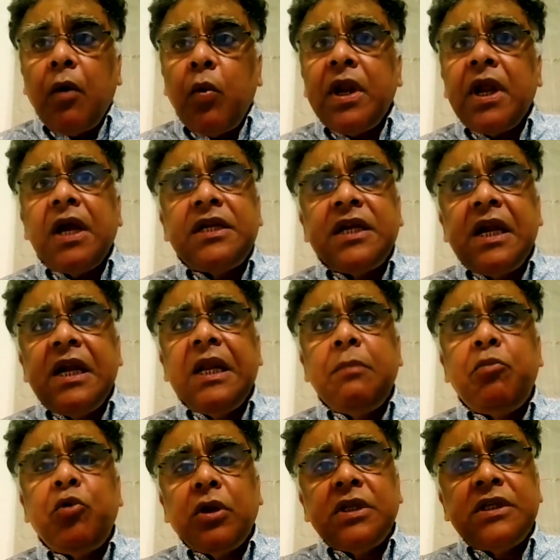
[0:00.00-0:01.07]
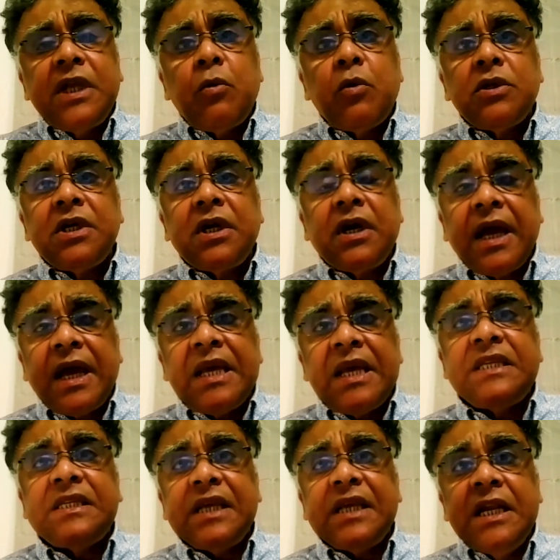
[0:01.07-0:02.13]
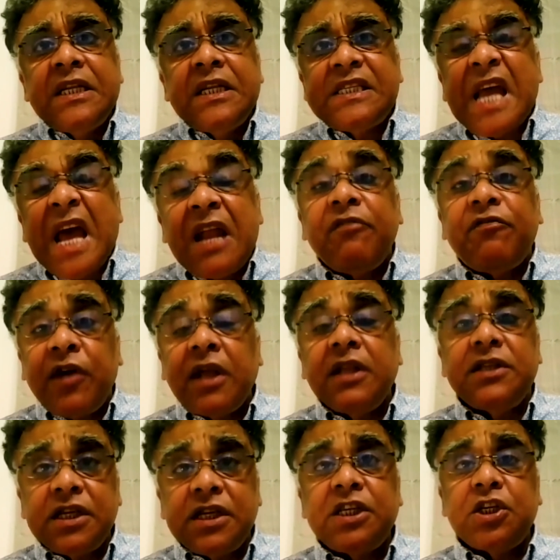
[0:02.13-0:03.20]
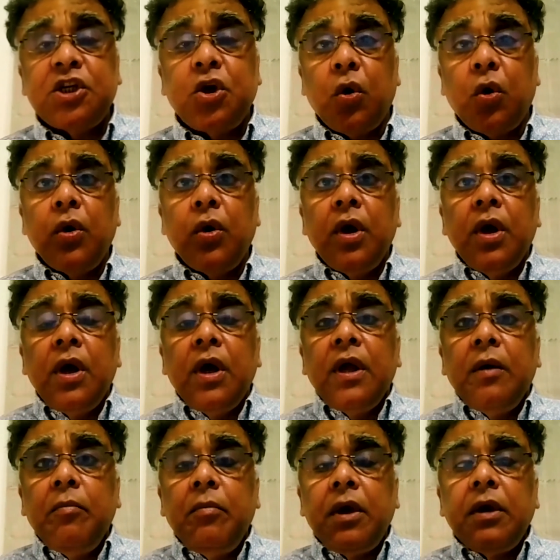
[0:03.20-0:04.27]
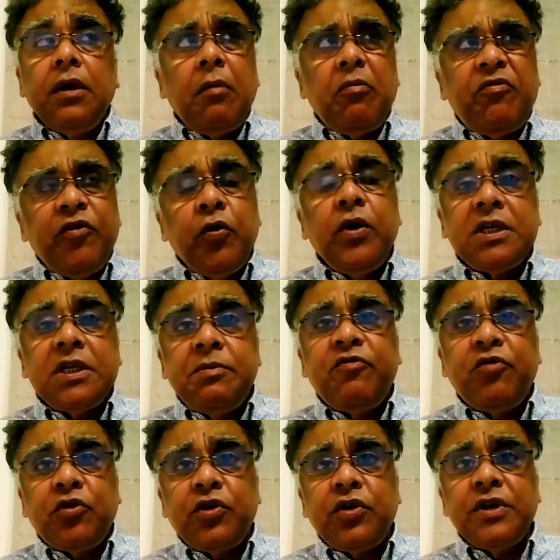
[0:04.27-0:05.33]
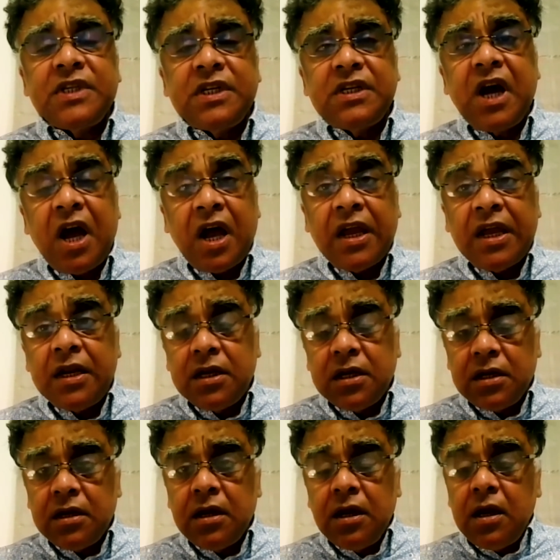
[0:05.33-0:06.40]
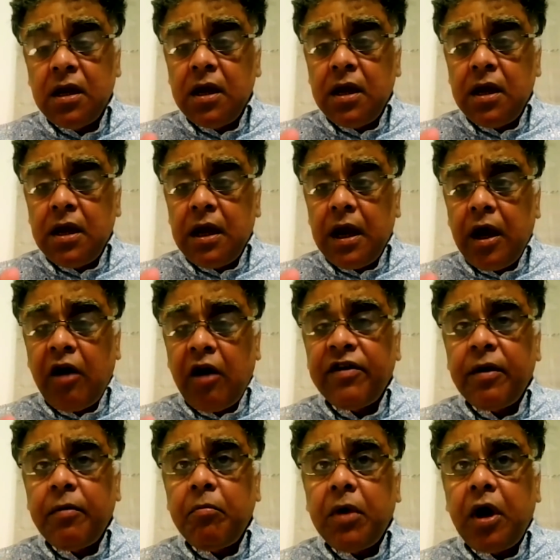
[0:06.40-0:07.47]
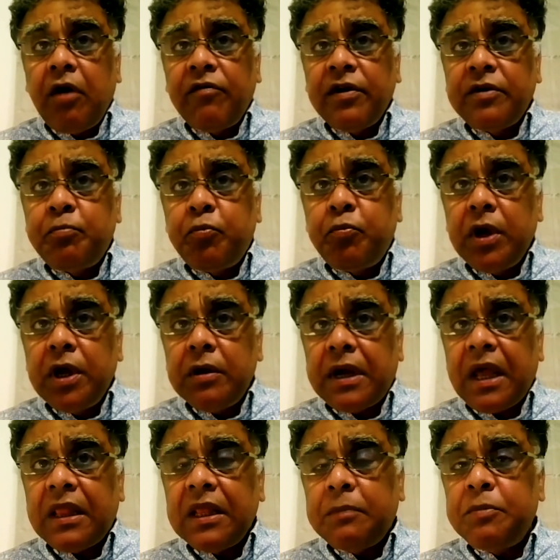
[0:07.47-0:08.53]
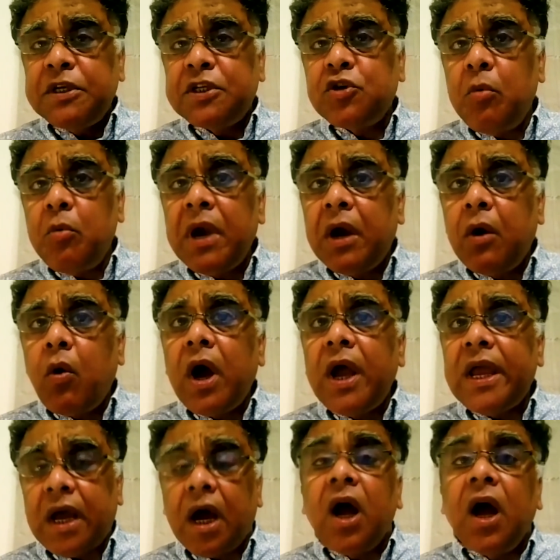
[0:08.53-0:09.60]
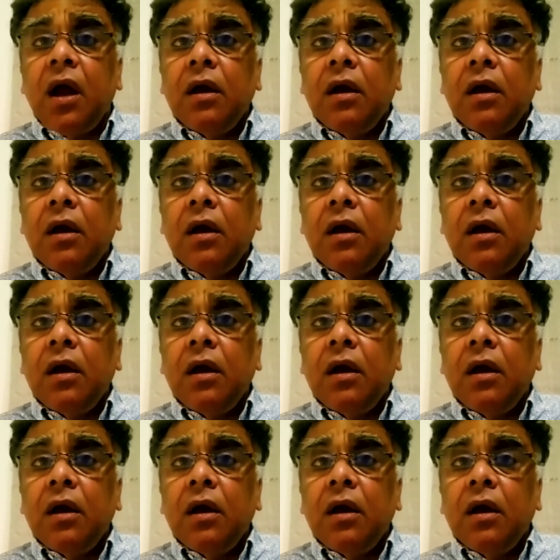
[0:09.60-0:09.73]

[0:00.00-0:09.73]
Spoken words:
when I tell liberals, there was a case in San Francisco a few years before Teresa died of a Catholic priest called Maguire.